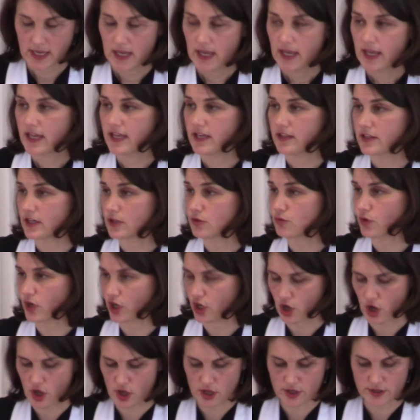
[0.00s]
He then
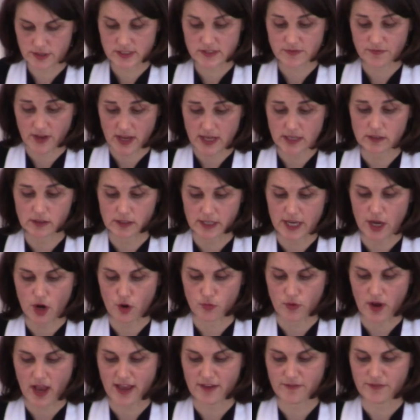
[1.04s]
recalls finally
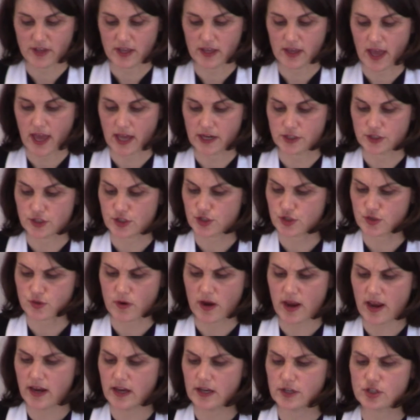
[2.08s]
arriving at a
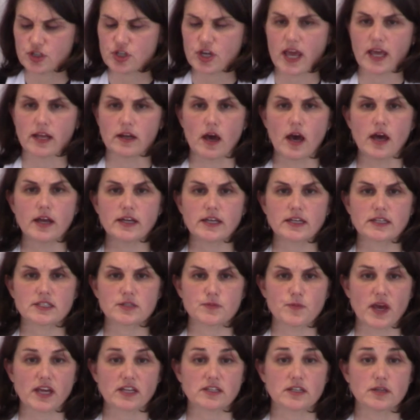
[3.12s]
strange and
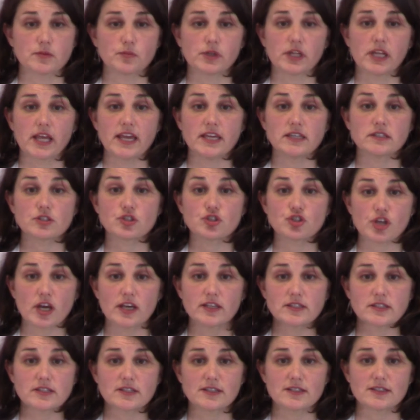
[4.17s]
unexpected place
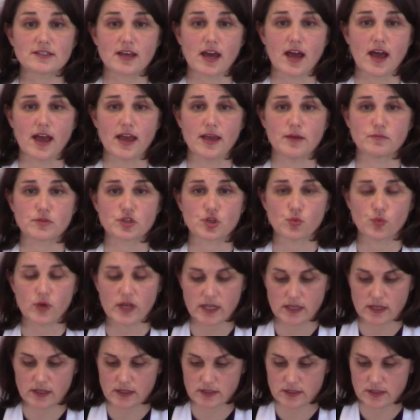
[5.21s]
just in time to
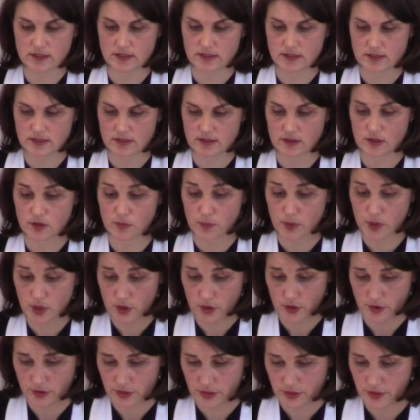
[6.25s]
witness the
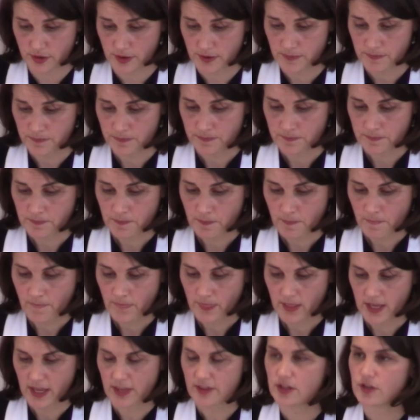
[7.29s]
birth.
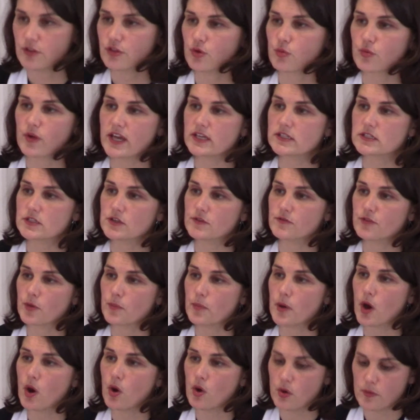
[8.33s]
And in the rest of the
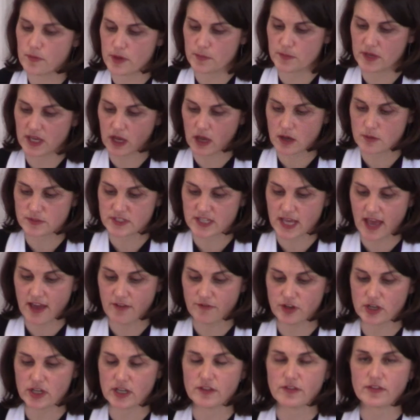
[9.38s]
poem, it becomes
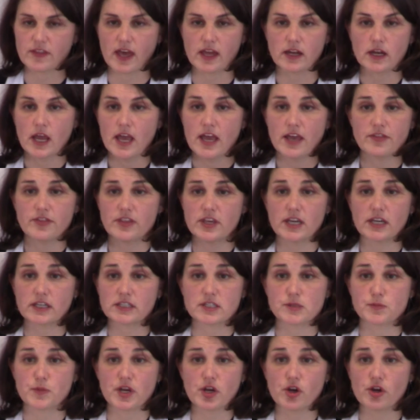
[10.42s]
evident that the
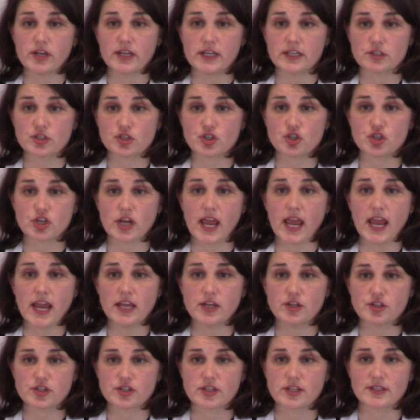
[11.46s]
experience
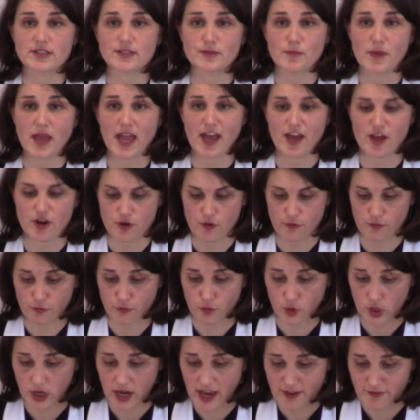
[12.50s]
changed this man
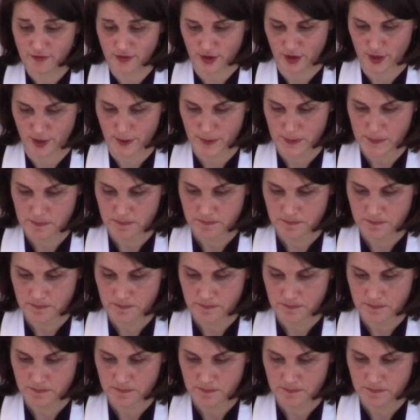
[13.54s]
forever,